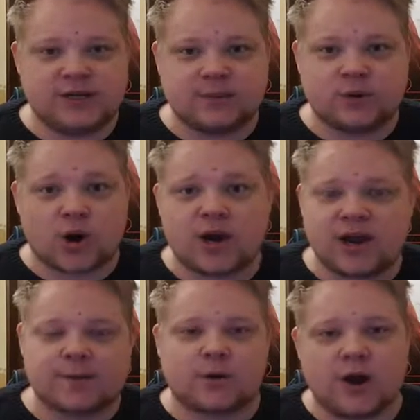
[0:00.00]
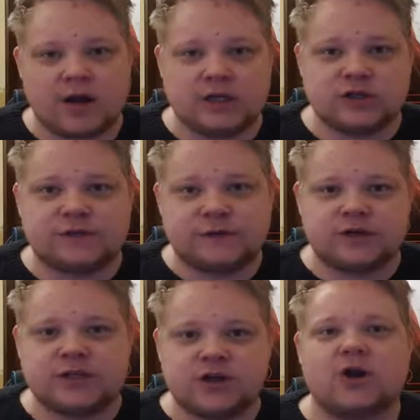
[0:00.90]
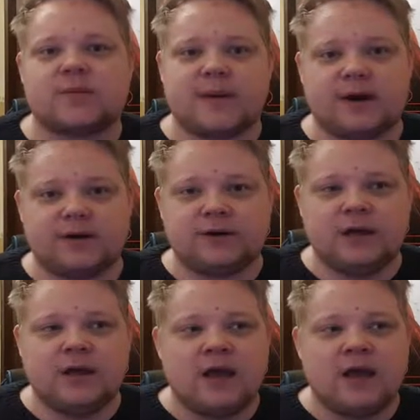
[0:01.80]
I'm grinding and grinding just for this Dark Matter.